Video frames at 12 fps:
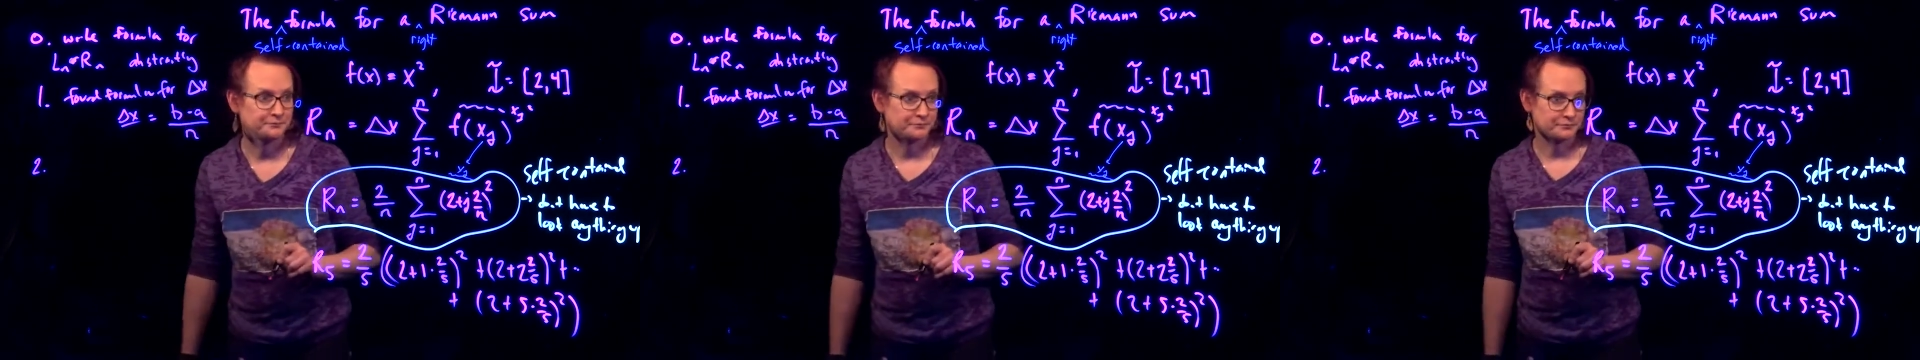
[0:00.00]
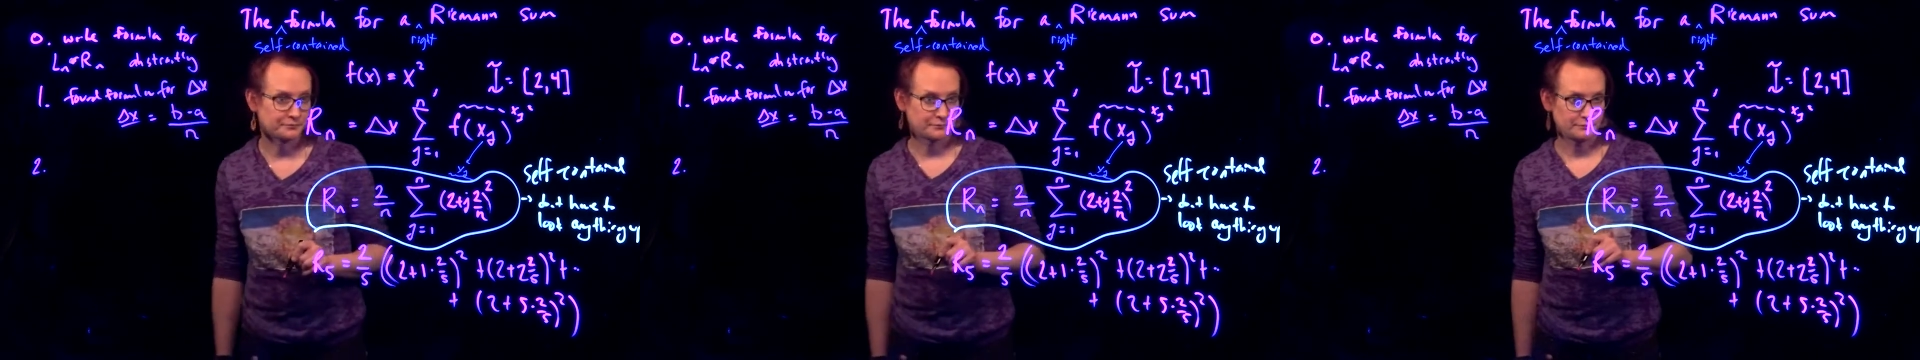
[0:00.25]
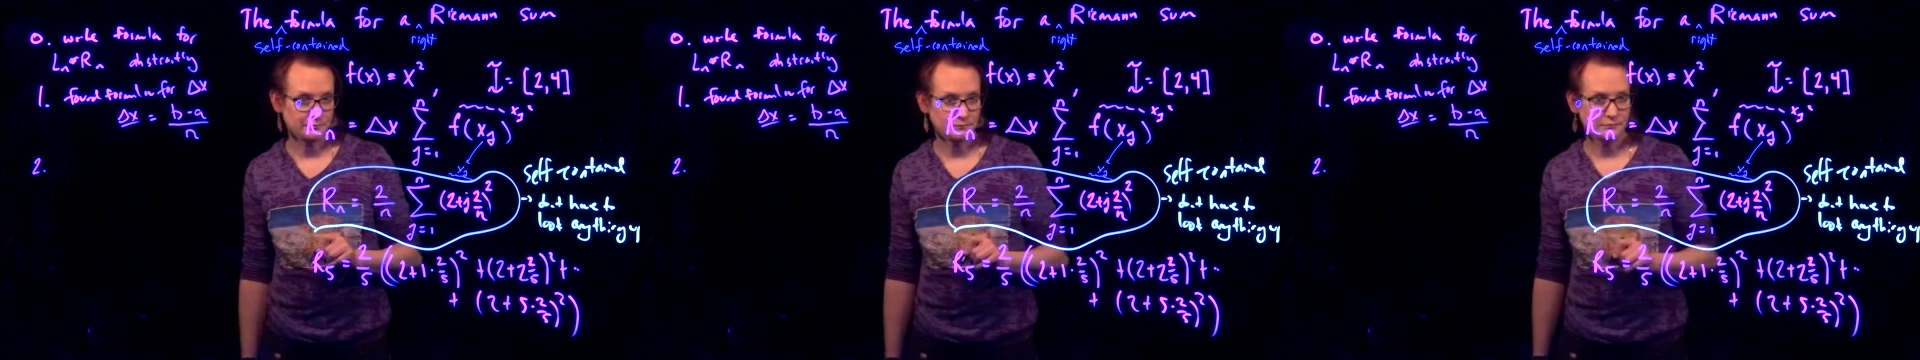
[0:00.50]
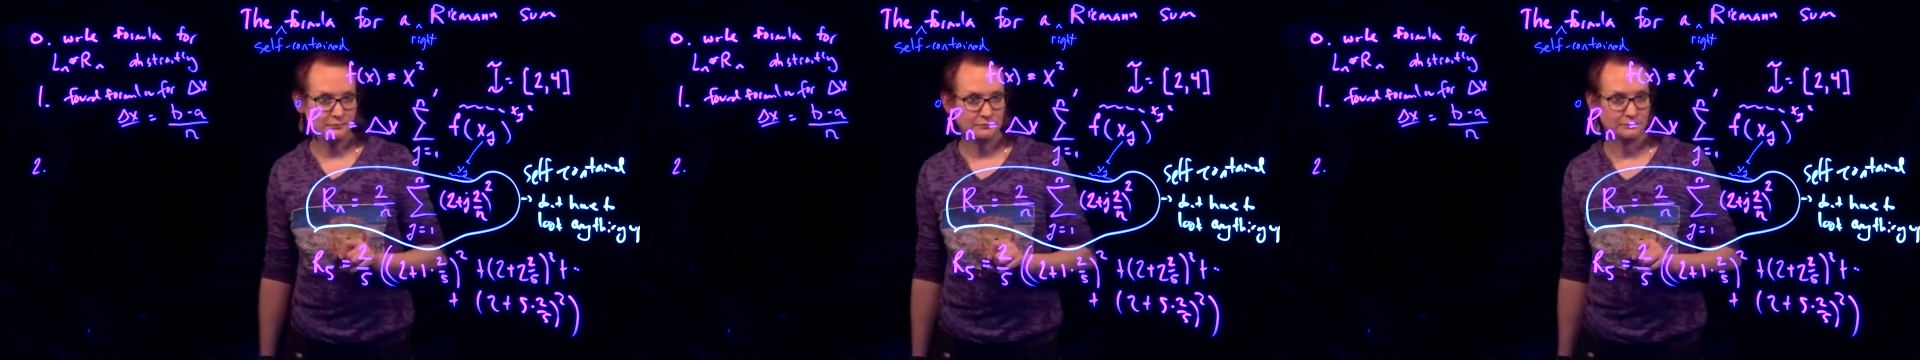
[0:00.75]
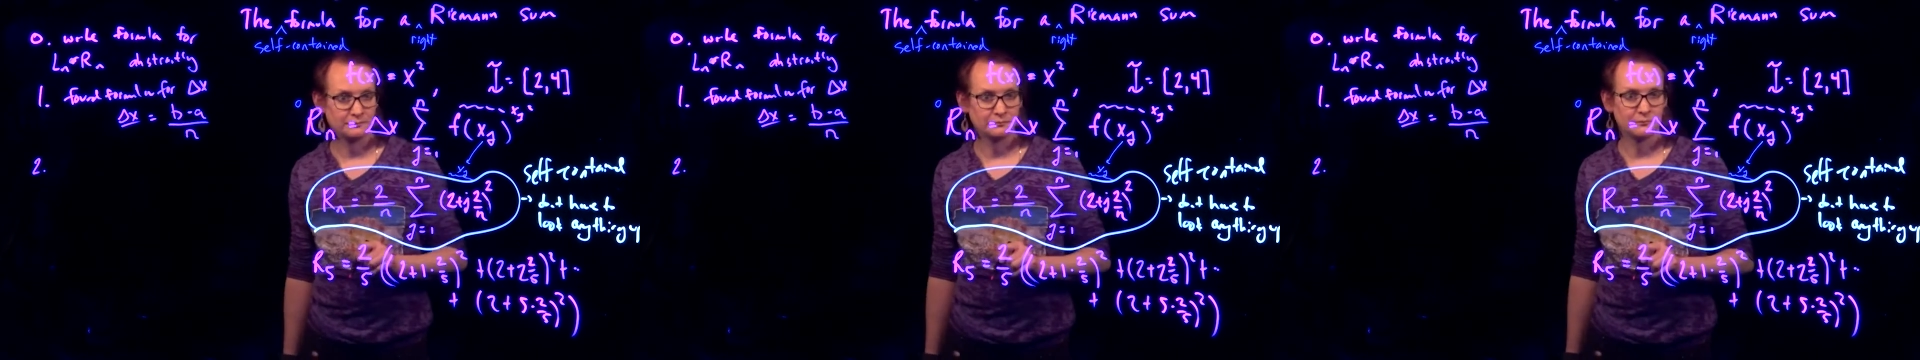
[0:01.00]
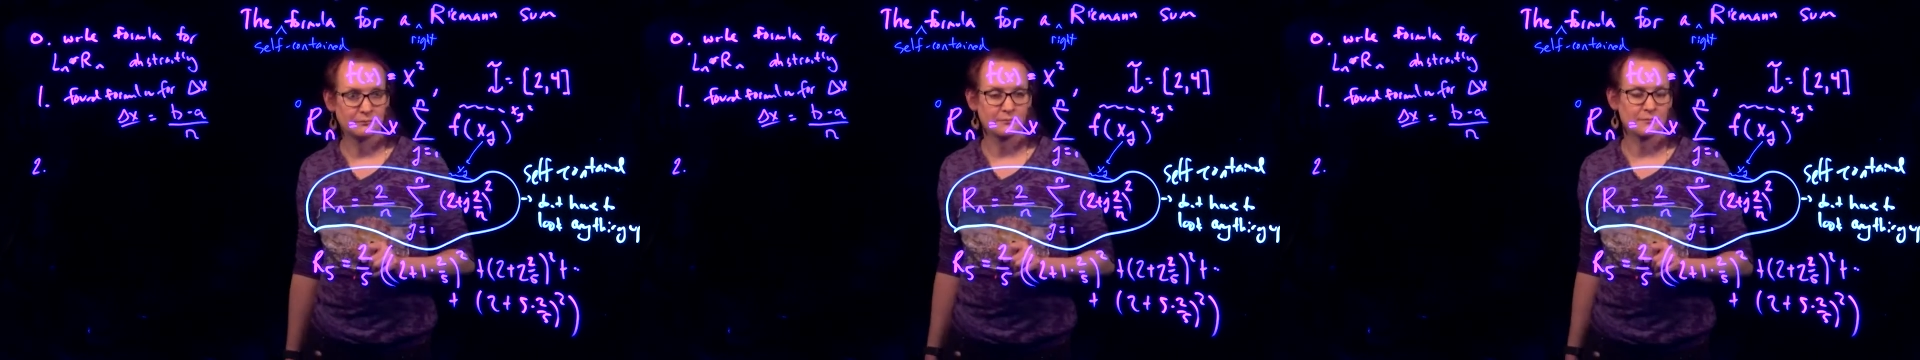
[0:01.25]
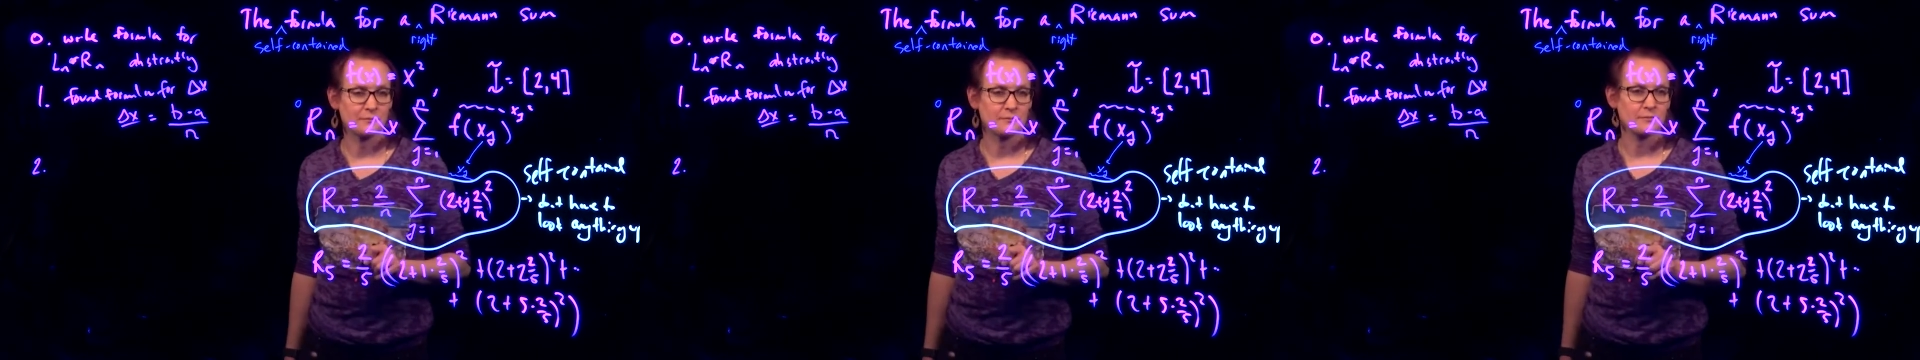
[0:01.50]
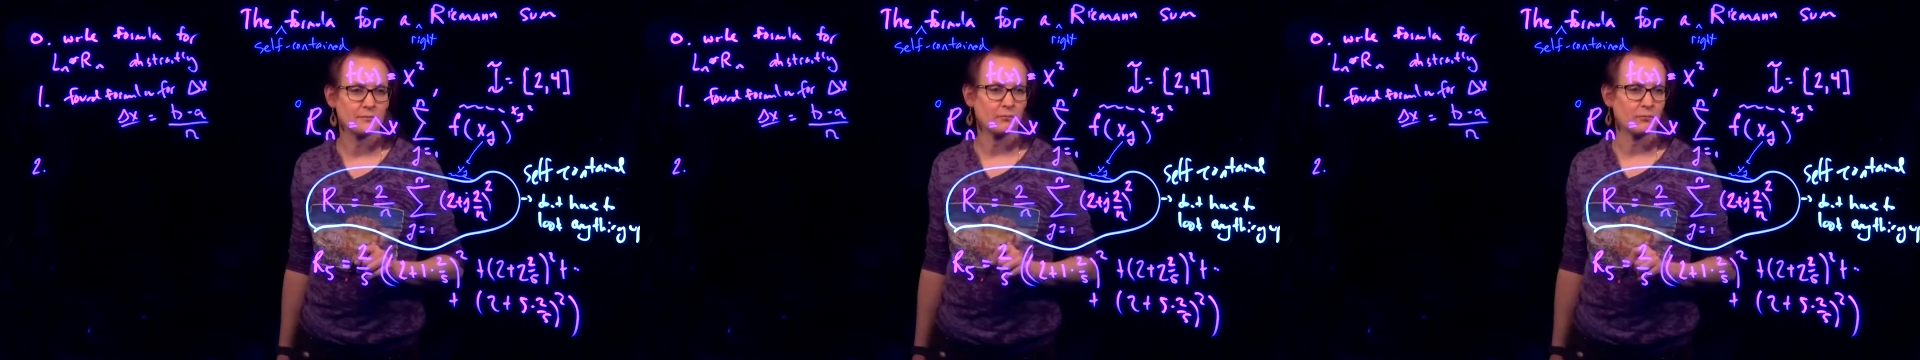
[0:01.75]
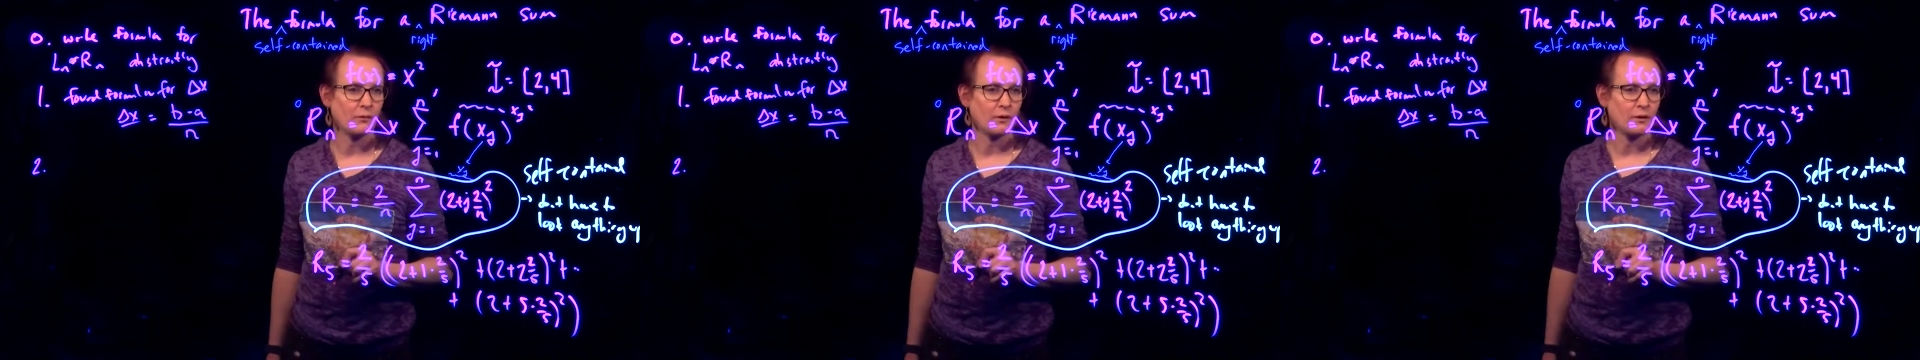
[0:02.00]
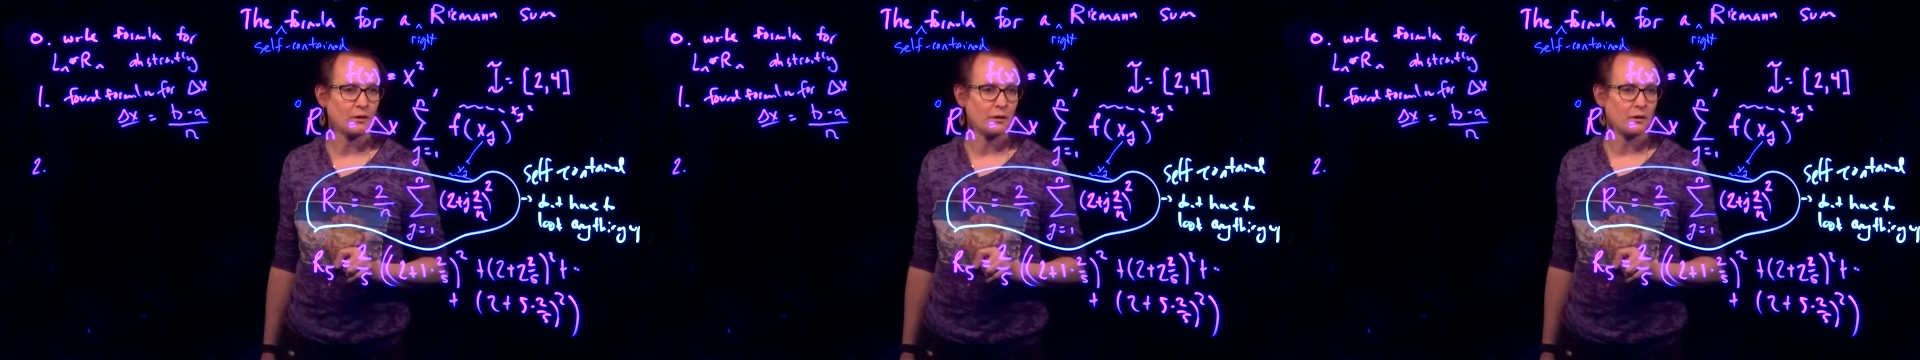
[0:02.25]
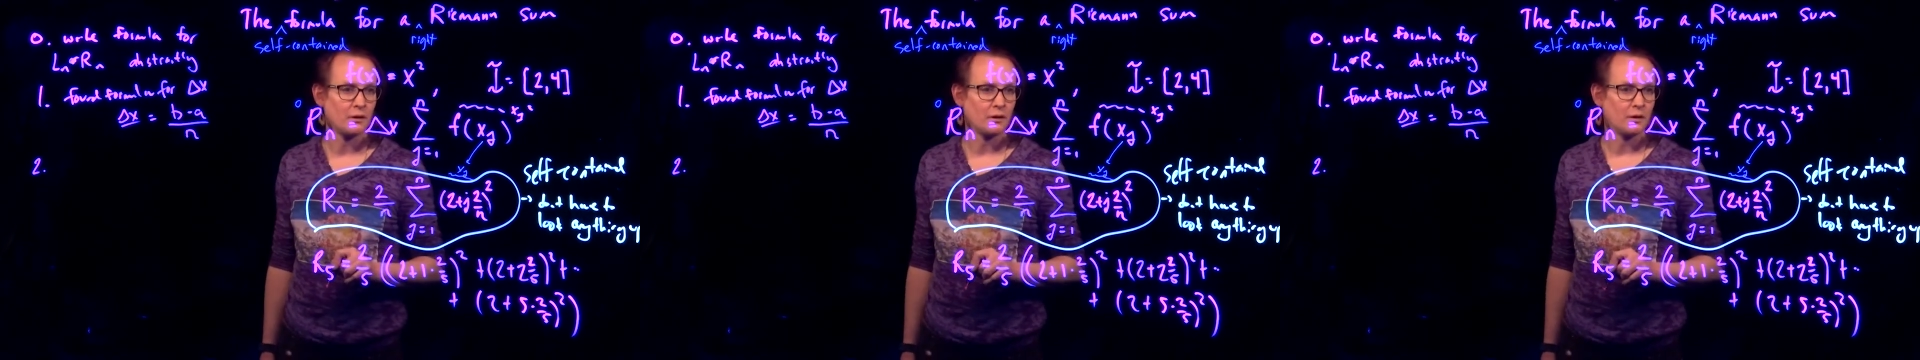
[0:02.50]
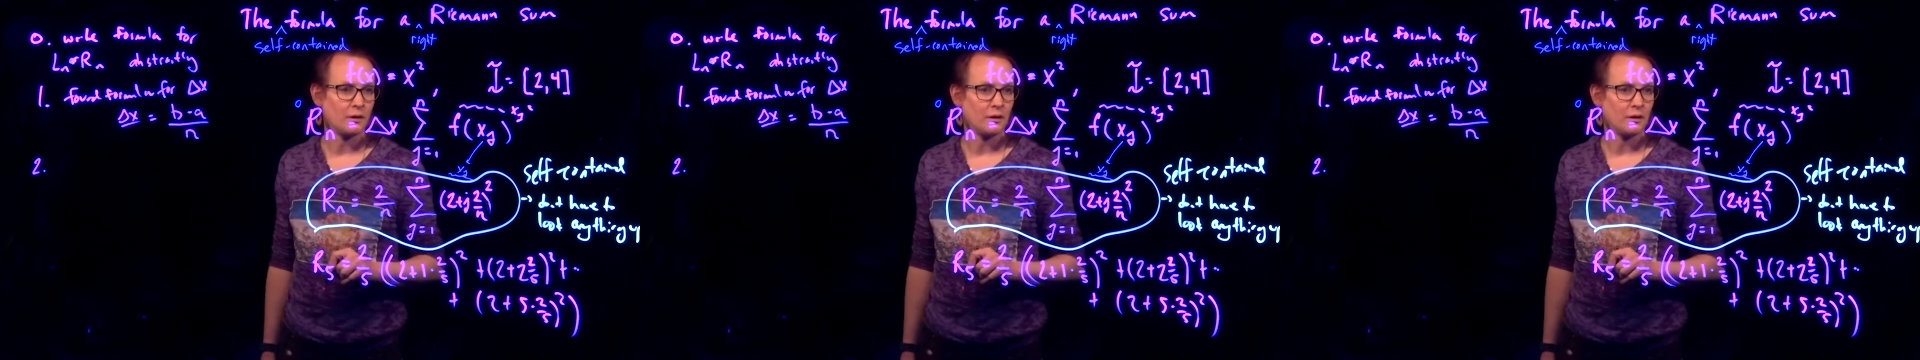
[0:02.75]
(no one is talking)